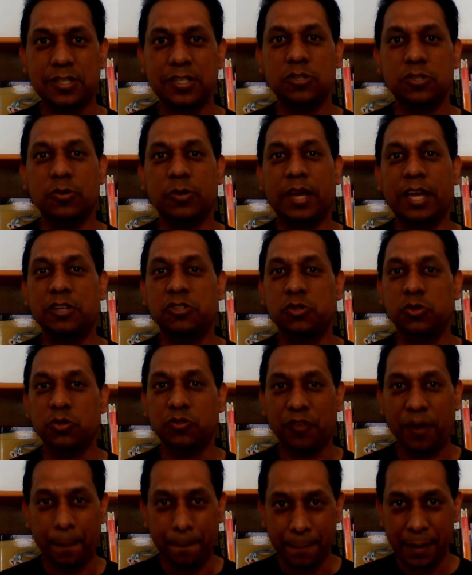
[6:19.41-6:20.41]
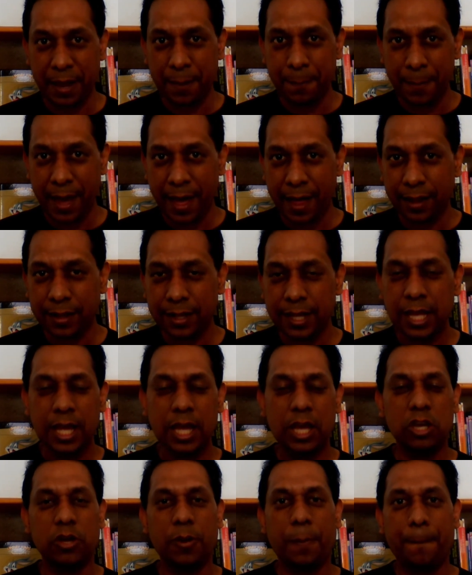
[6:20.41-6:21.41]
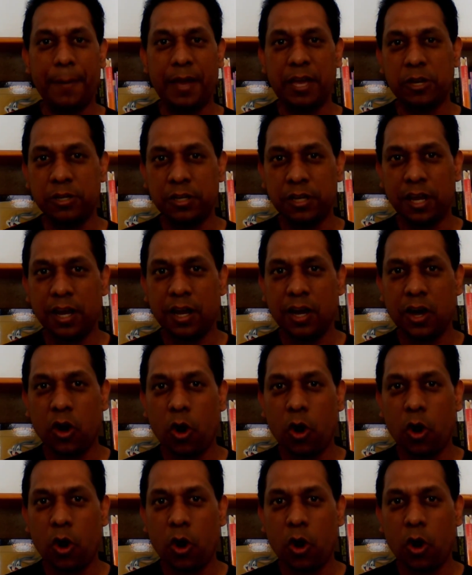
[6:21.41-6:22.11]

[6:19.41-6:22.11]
You can choose from PayPal, Payoneer,